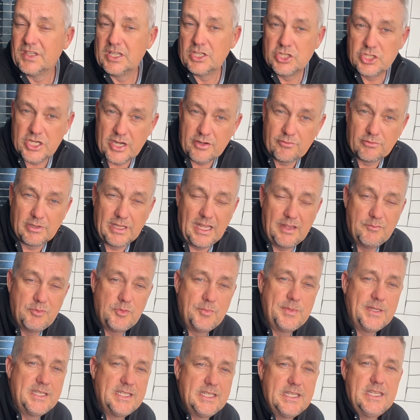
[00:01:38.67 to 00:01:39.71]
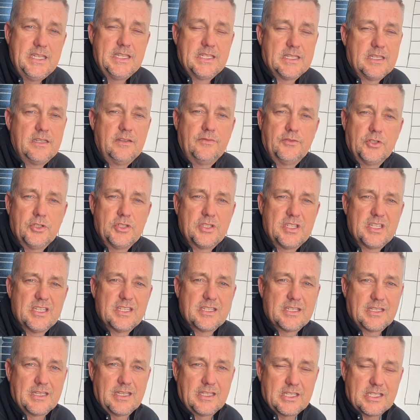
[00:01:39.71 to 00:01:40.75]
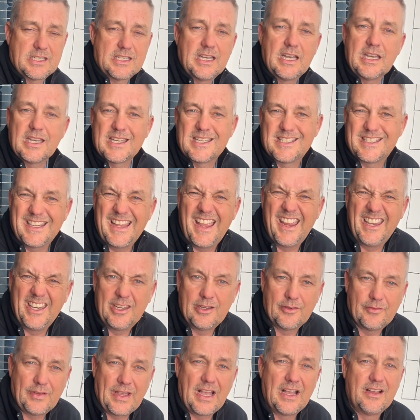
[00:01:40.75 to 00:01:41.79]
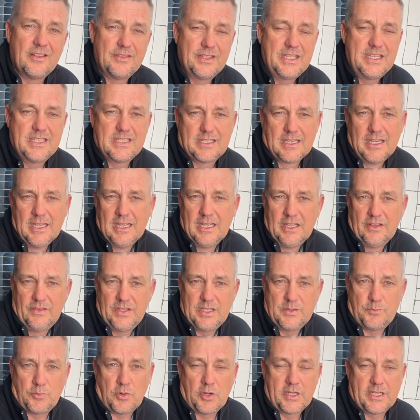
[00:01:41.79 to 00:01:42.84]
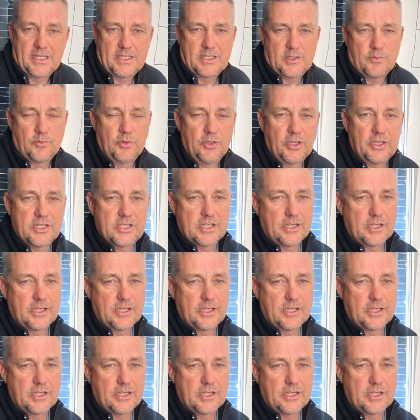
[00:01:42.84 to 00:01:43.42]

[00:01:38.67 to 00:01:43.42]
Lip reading: general MPPTs and inverters, just an understanding of how these products work.